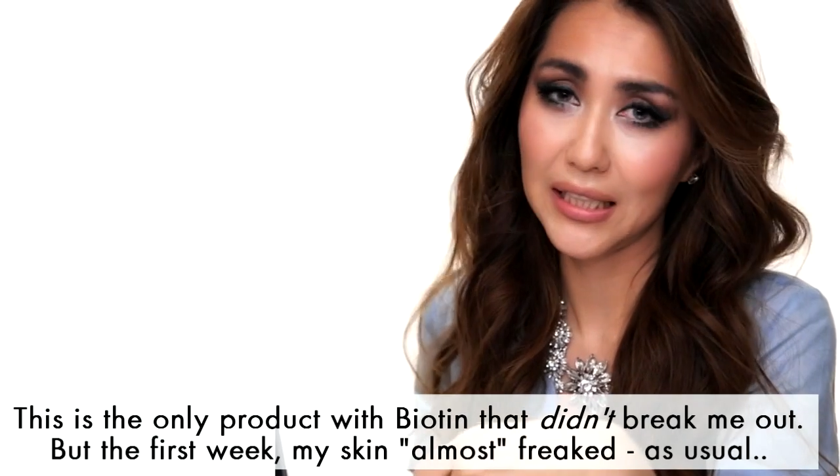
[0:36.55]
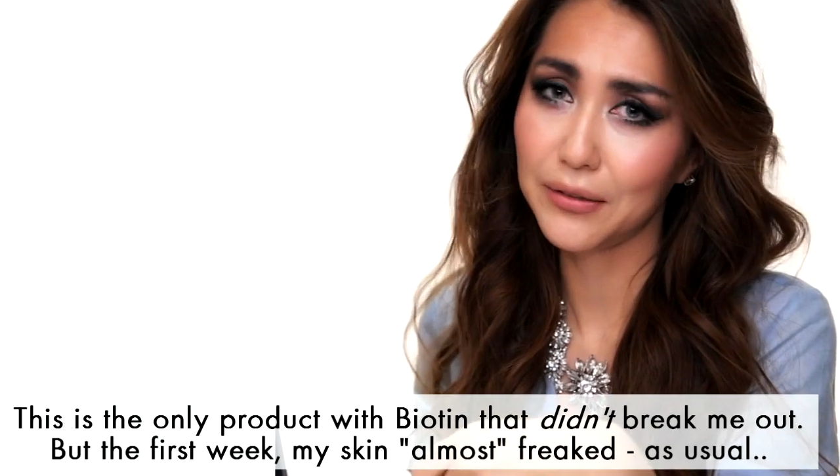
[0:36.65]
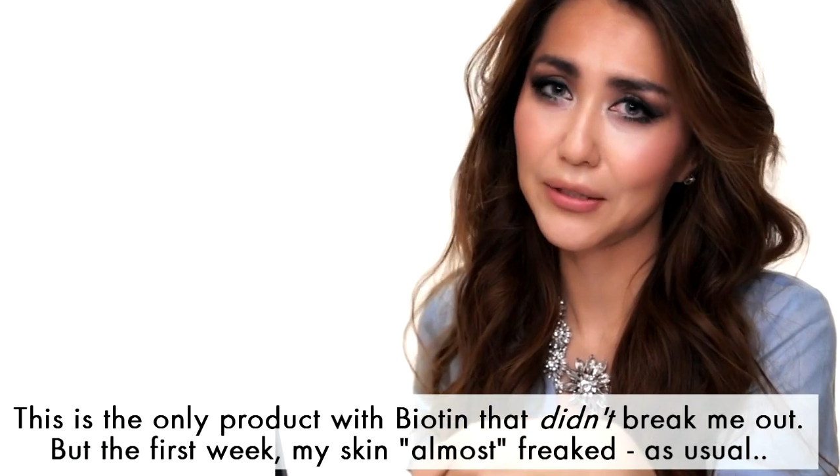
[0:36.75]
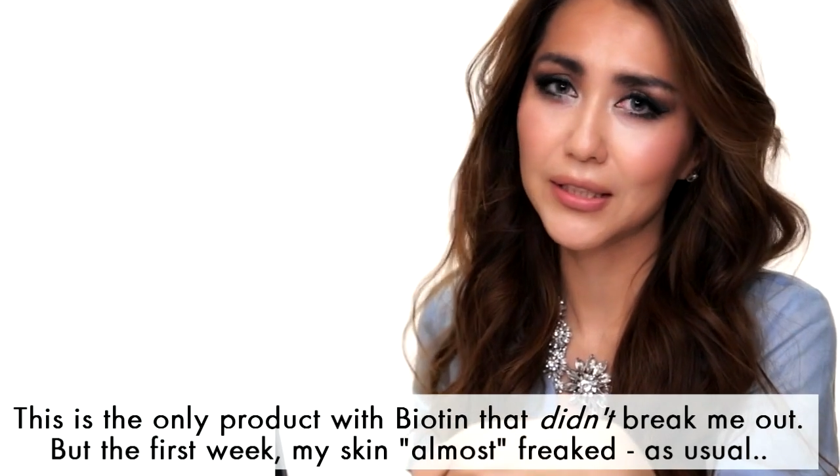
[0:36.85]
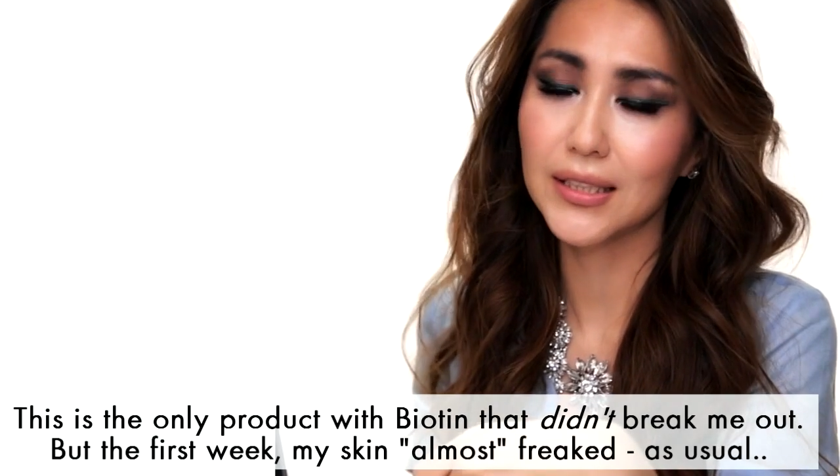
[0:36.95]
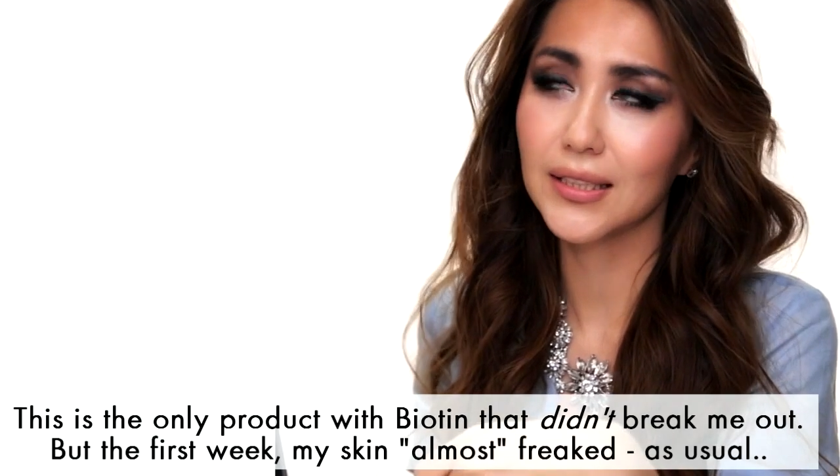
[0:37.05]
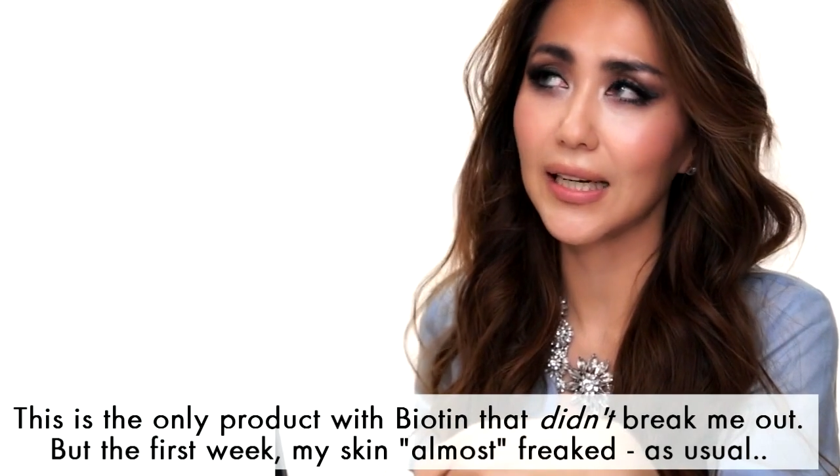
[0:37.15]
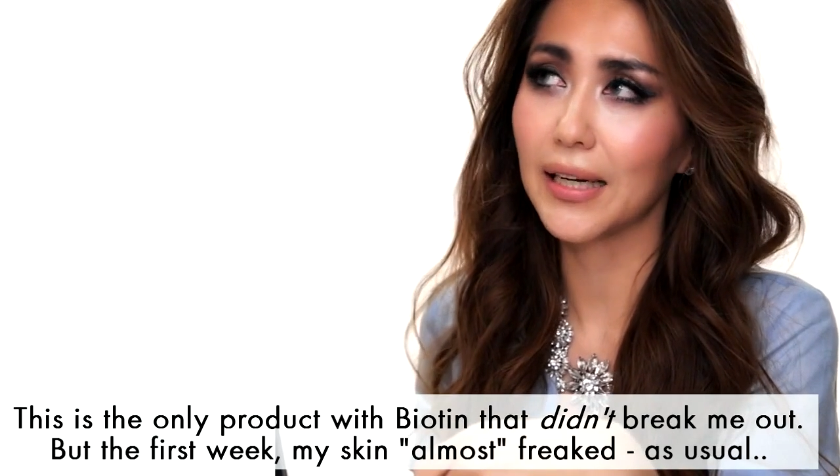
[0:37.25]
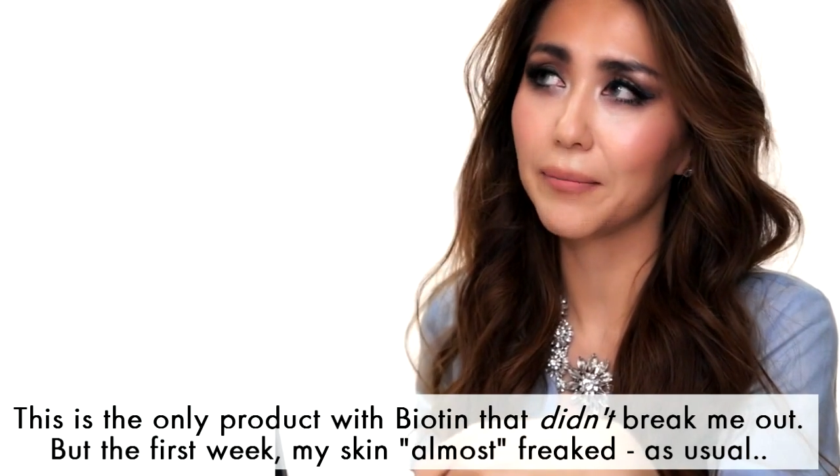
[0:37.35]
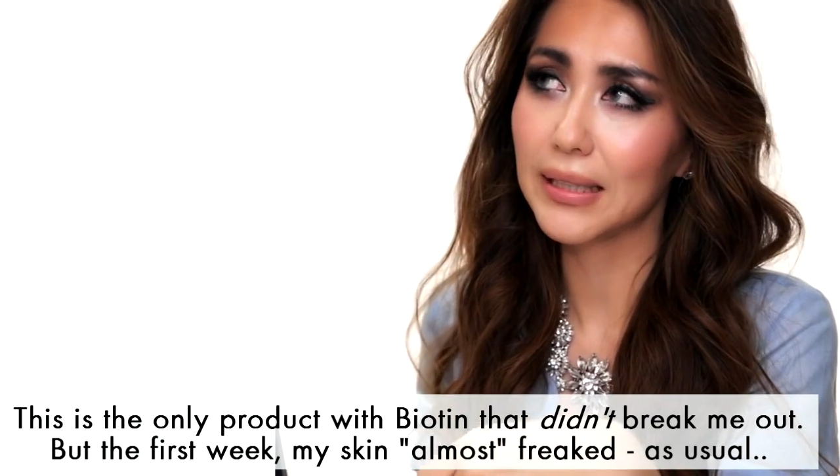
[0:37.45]
It was just
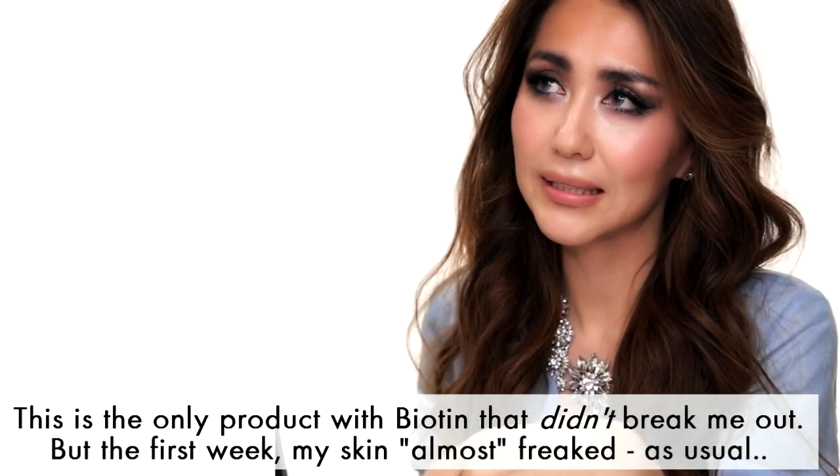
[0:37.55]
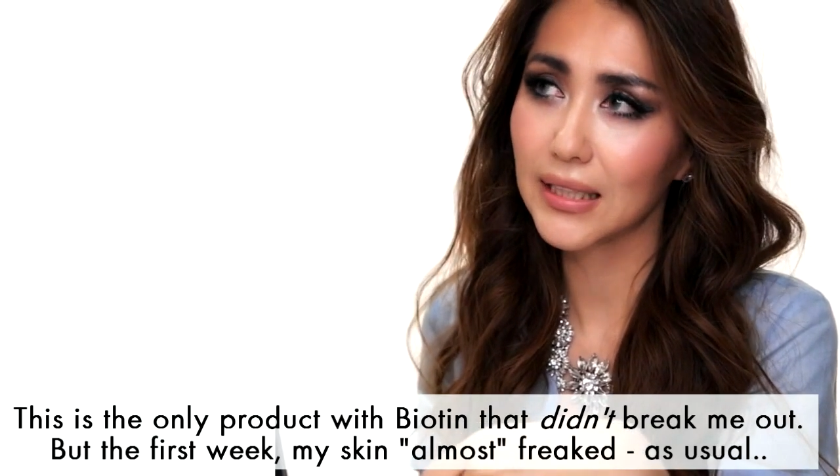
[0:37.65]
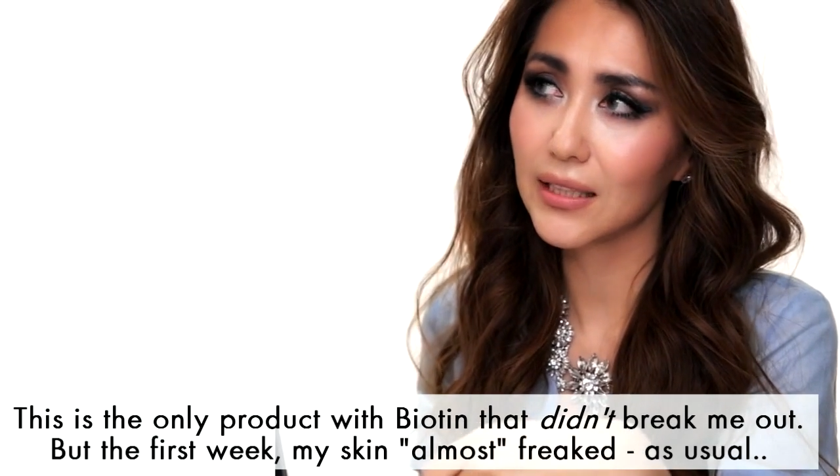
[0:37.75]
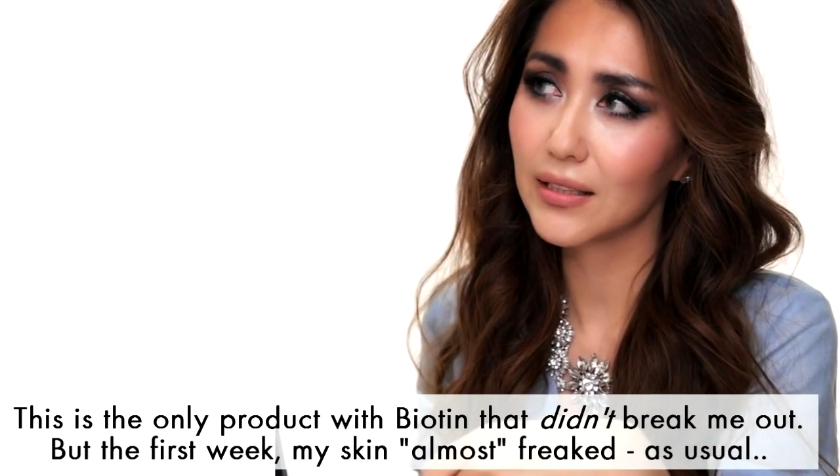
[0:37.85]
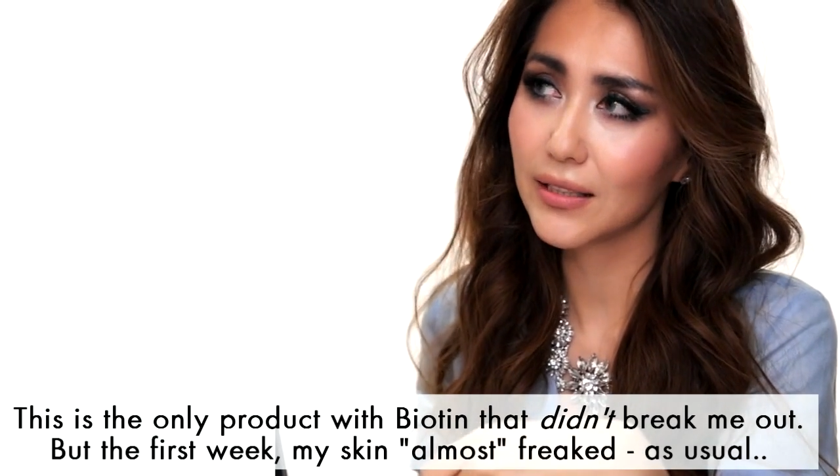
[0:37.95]
like my skin